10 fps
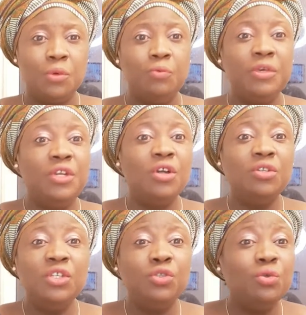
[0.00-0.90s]
We don't
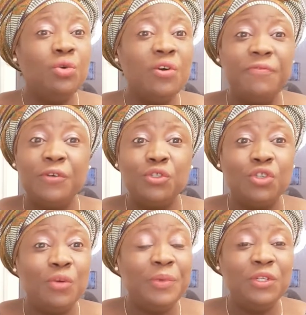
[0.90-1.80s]
need to go for
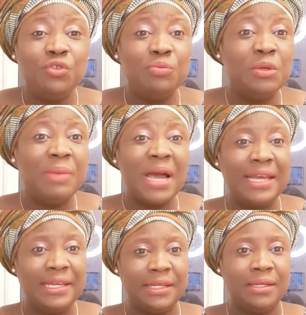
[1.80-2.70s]
shopping to be
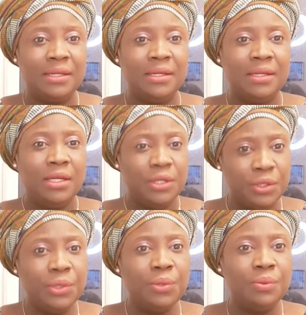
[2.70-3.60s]
buying.
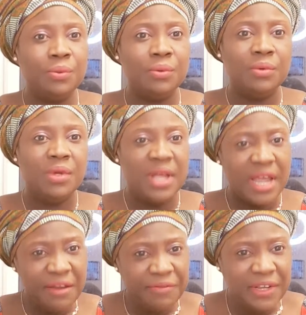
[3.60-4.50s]
No,
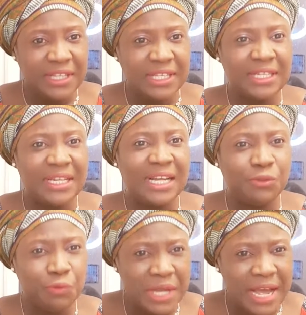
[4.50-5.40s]
everything that
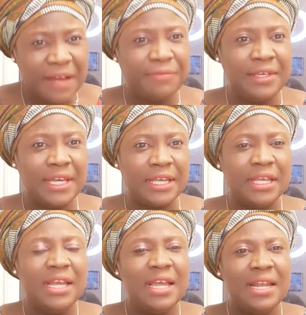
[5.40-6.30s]
we have here,
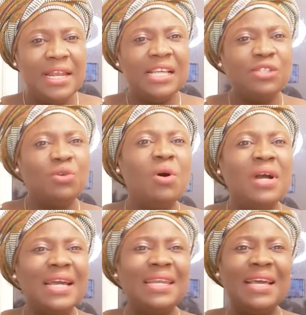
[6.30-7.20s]
let's
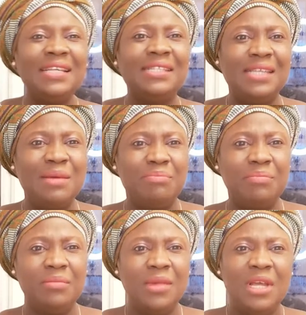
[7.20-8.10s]
organize them.
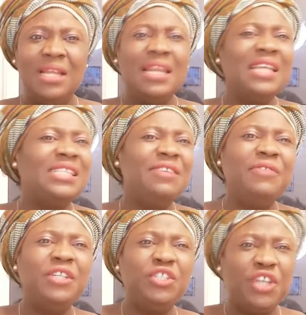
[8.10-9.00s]
Let's
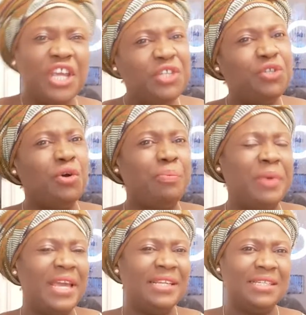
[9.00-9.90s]
even change your
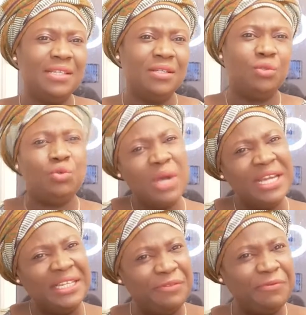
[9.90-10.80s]
bed to a
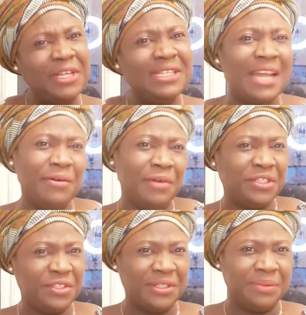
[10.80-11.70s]
different
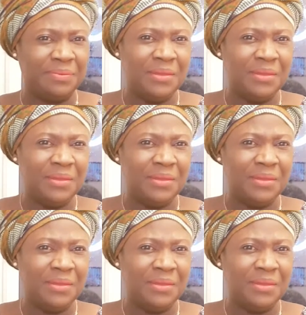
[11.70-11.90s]
direction.